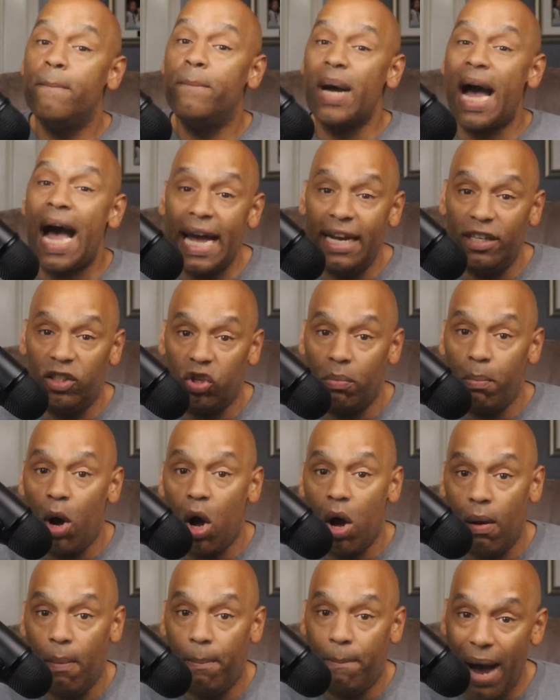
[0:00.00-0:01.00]
by
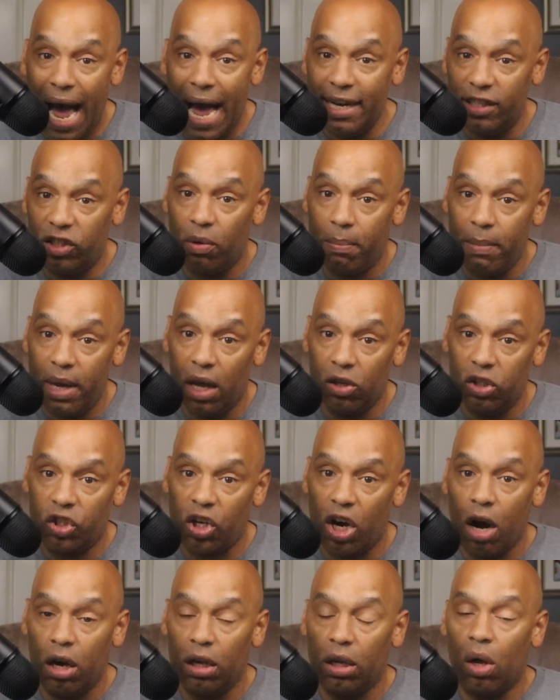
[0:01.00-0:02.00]
Jermell
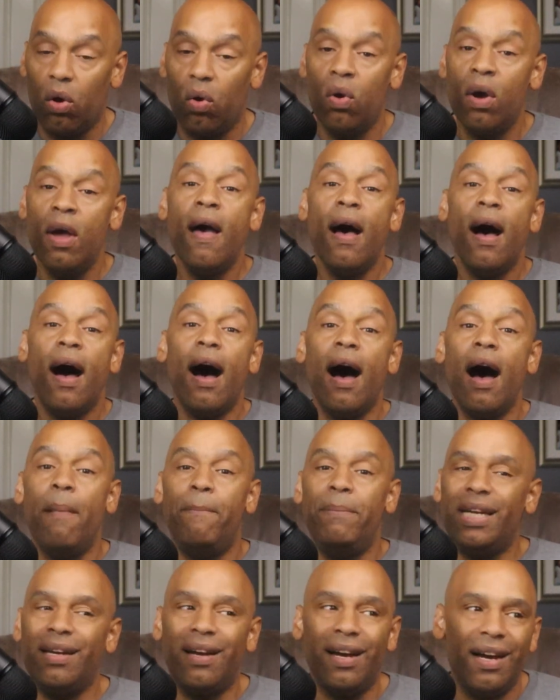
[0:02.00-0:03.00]

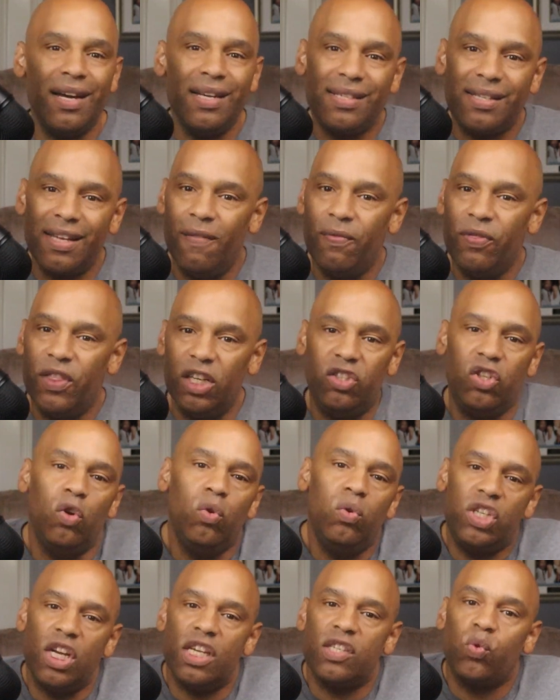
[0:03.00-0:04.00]
Charlo because the
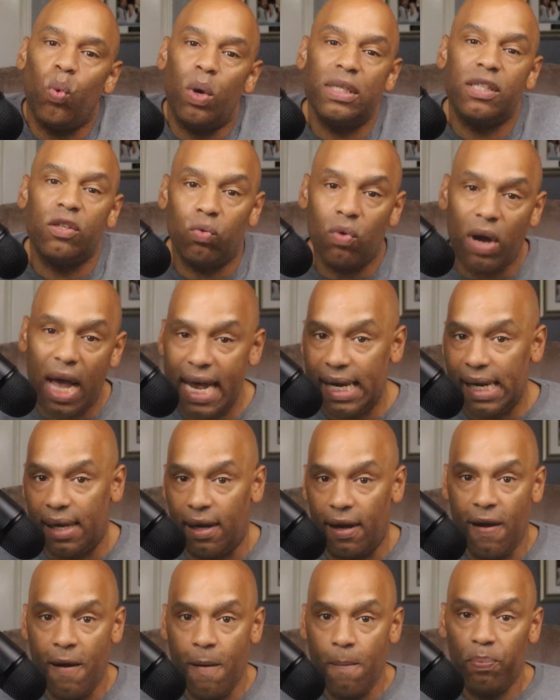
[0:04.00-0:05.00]
dude just wasn't ready.